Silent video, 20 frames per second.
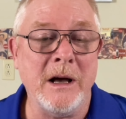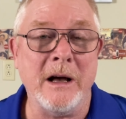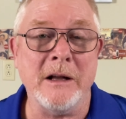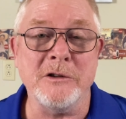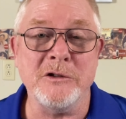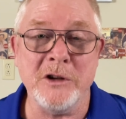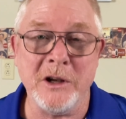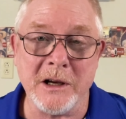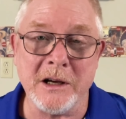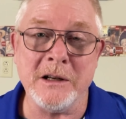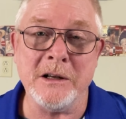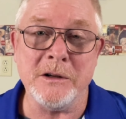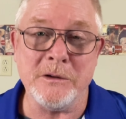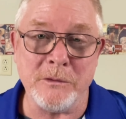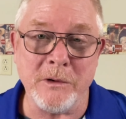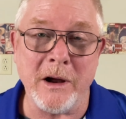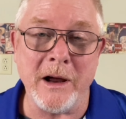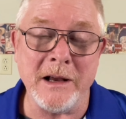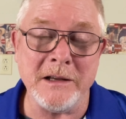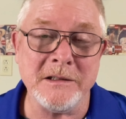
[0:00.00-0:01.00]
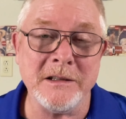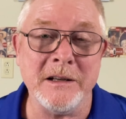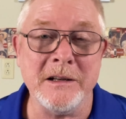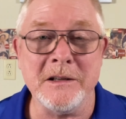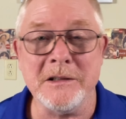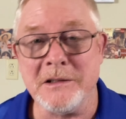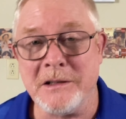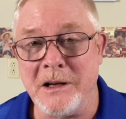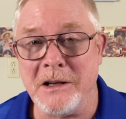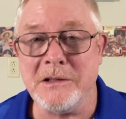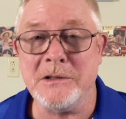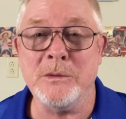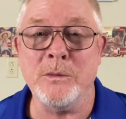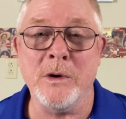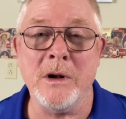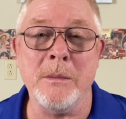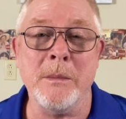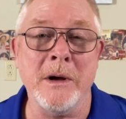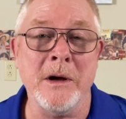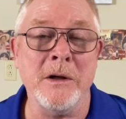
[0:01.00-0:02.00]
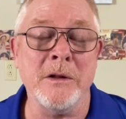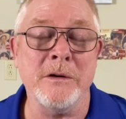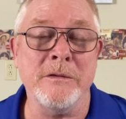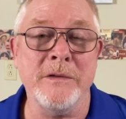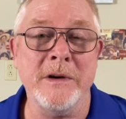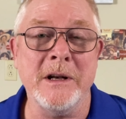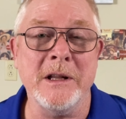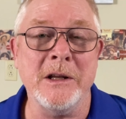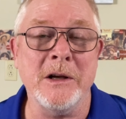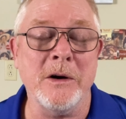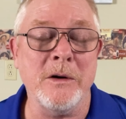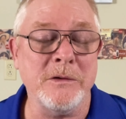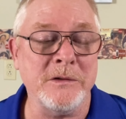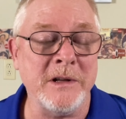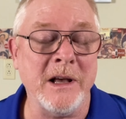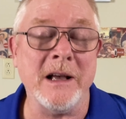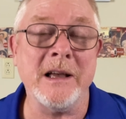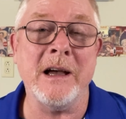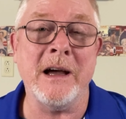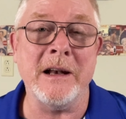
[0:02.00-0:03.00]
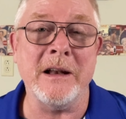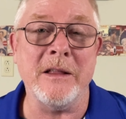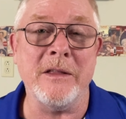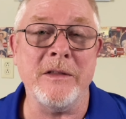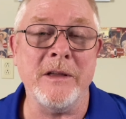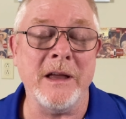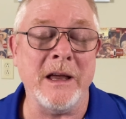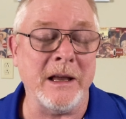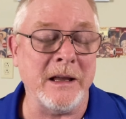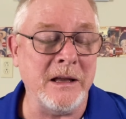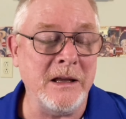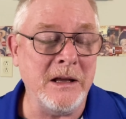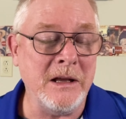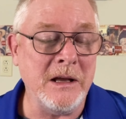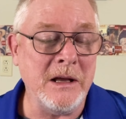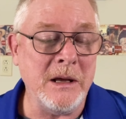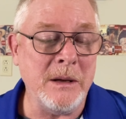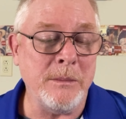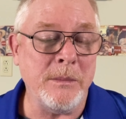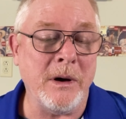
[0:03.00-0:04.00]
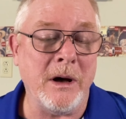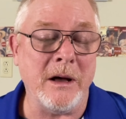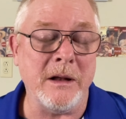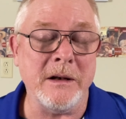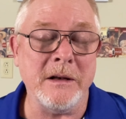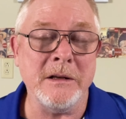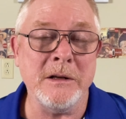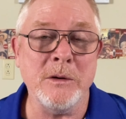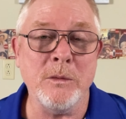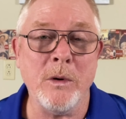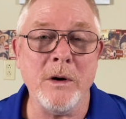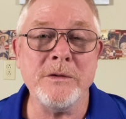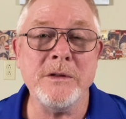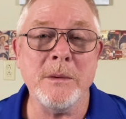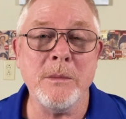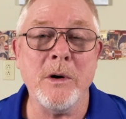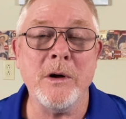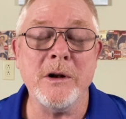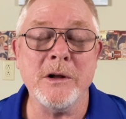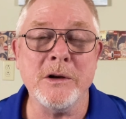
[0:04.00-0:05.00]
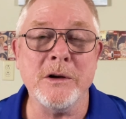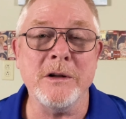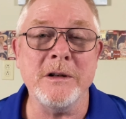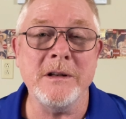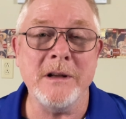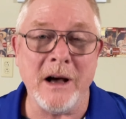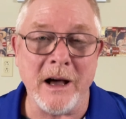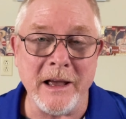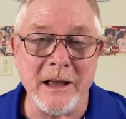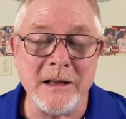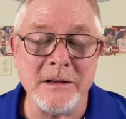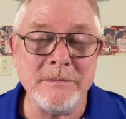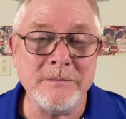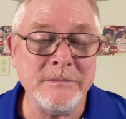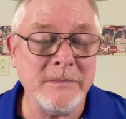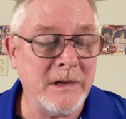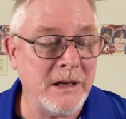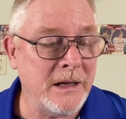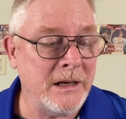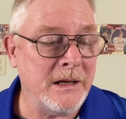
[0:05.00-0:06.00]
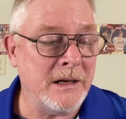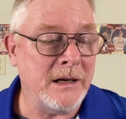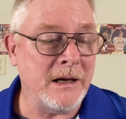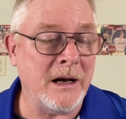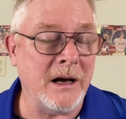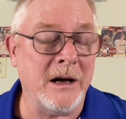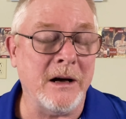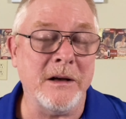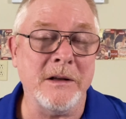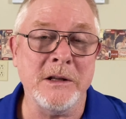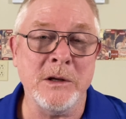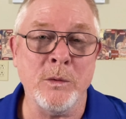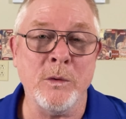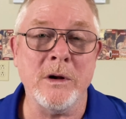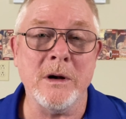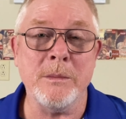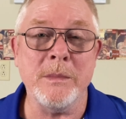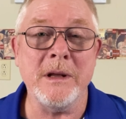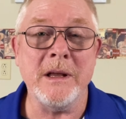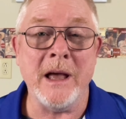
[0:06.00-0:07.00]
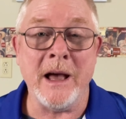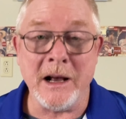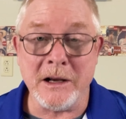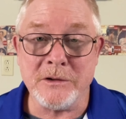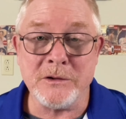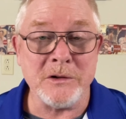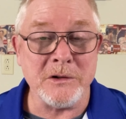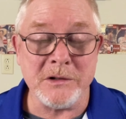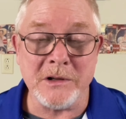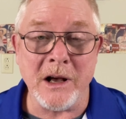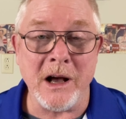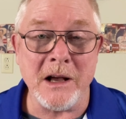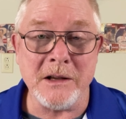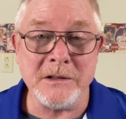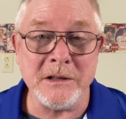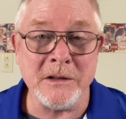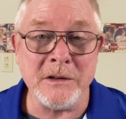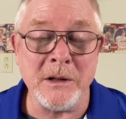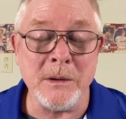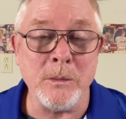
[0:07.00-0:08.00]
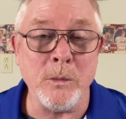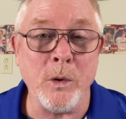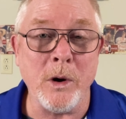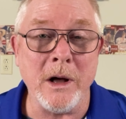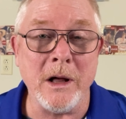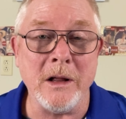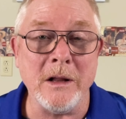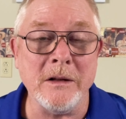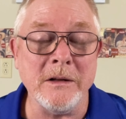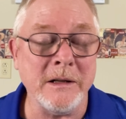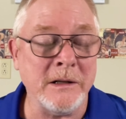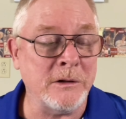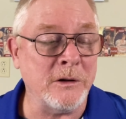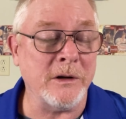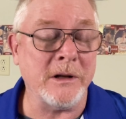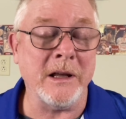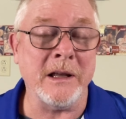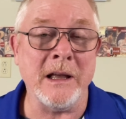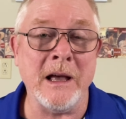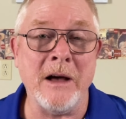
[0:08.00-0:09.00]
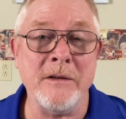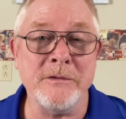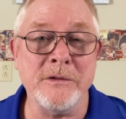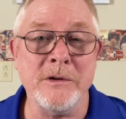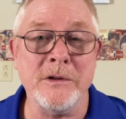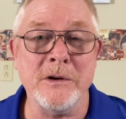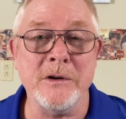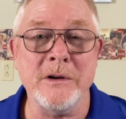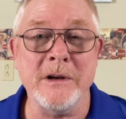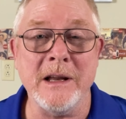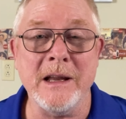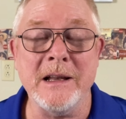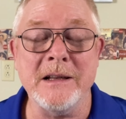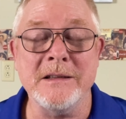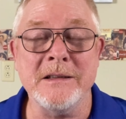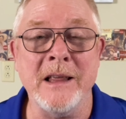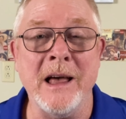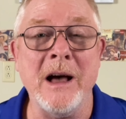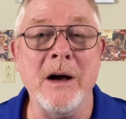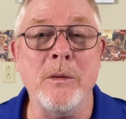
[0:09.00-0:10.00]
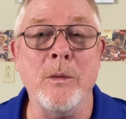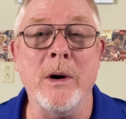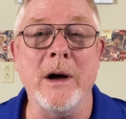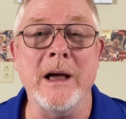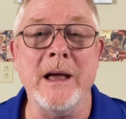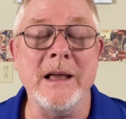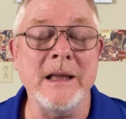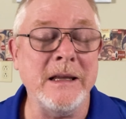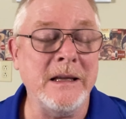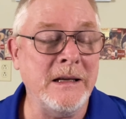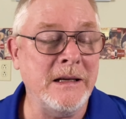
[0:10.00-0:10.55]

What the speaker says: Chicken and rice I discussed in one of my other videos, that kind of thing. But you want them on a good diet. You want to be exercising them well and looking after their needs that way.